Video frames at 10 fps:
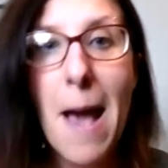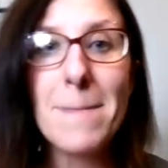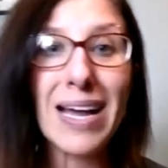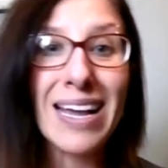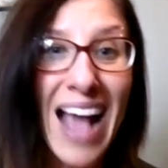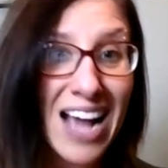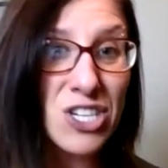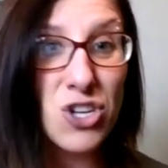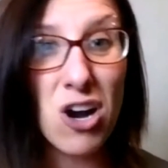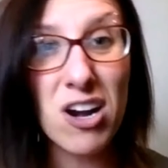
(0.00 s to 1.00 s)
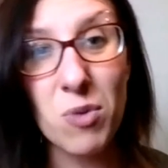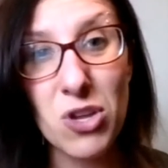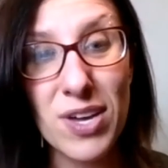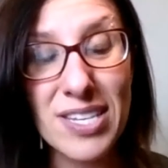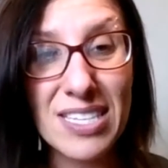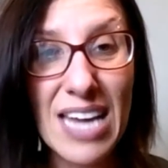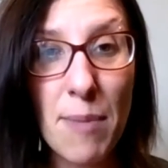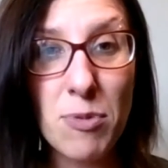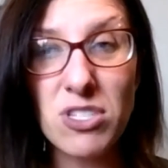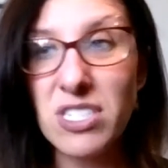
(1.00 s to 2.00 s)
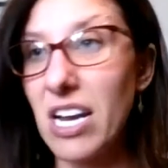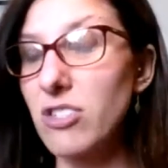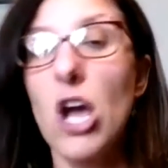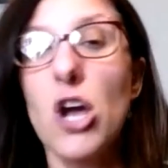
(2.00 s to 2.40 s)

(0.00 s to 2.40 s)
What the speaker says: but gosh darn it, when you get to the top of those stairs,